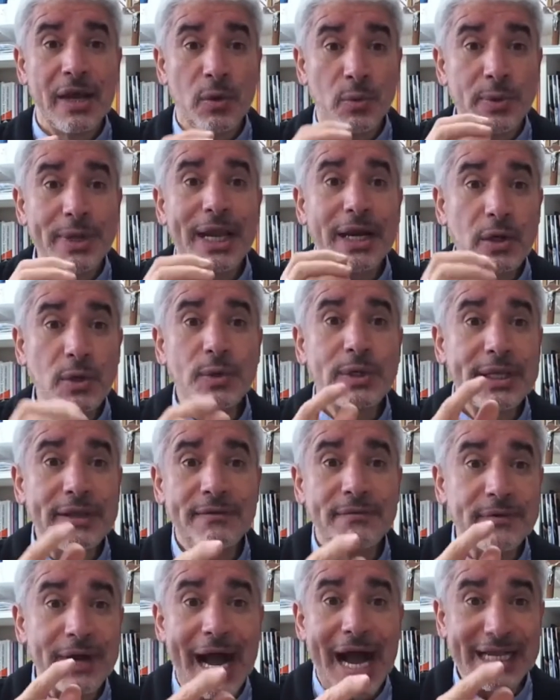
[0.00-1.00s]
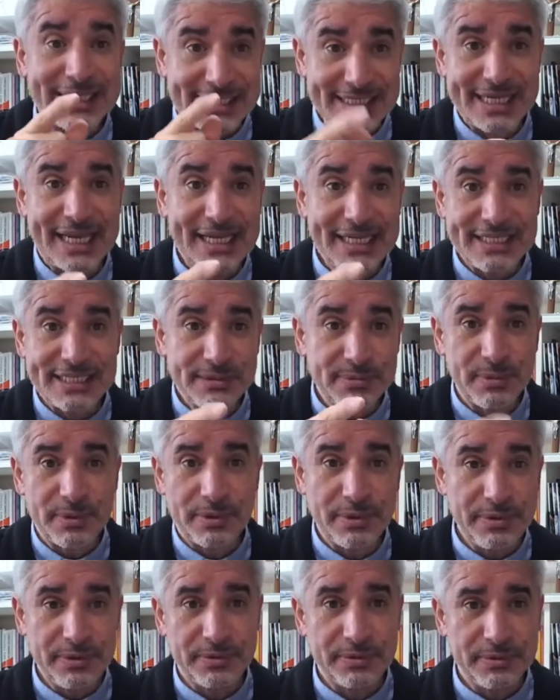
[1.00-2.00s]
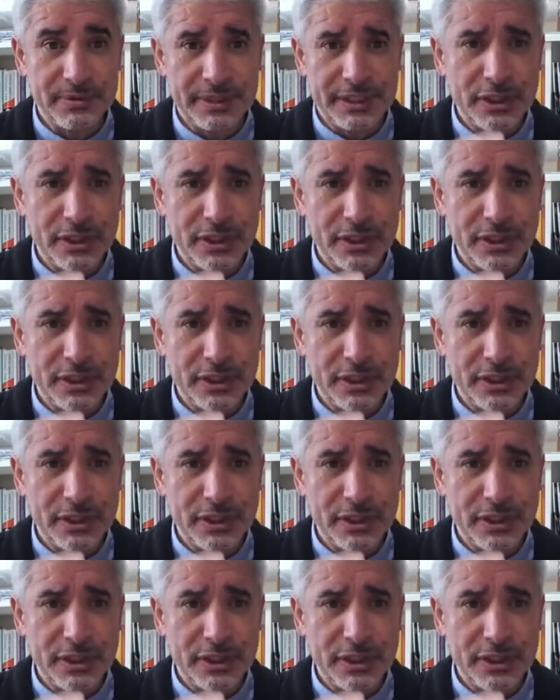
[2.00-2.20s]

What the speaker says: "We are looking for signs for you.